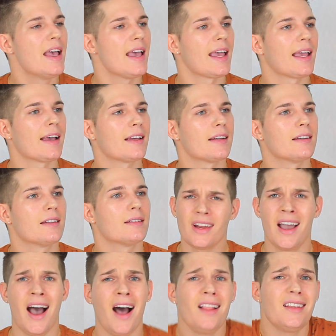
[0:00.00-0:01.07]
And
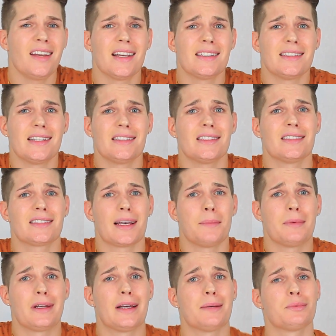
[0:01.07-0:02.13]
holiday season's
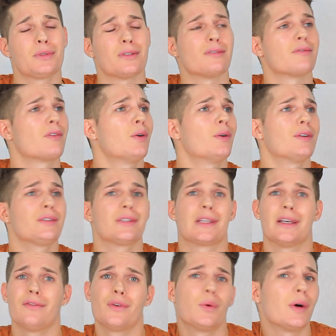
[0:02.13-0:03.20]
coming up, so of course
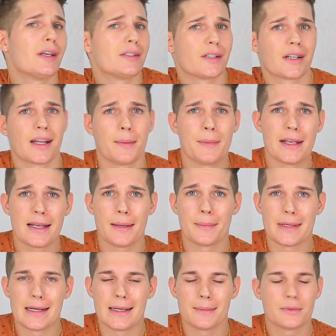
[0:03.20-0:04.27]
giveaways are going to be
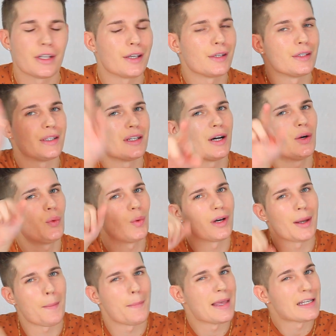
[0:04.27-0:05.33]
coming up, so you don't want
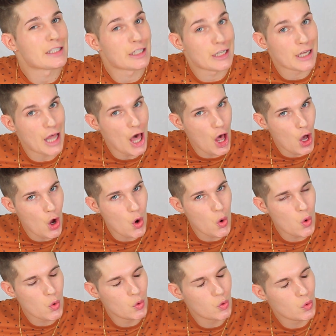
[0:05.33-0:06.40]
to miss
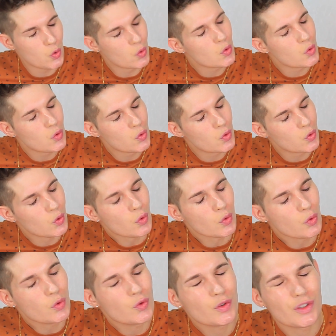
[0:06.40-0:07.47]

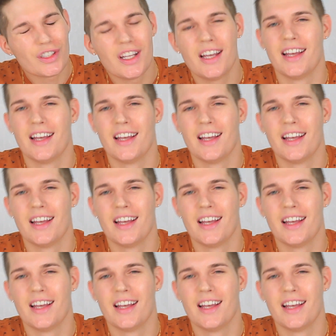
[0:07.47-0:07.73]
those.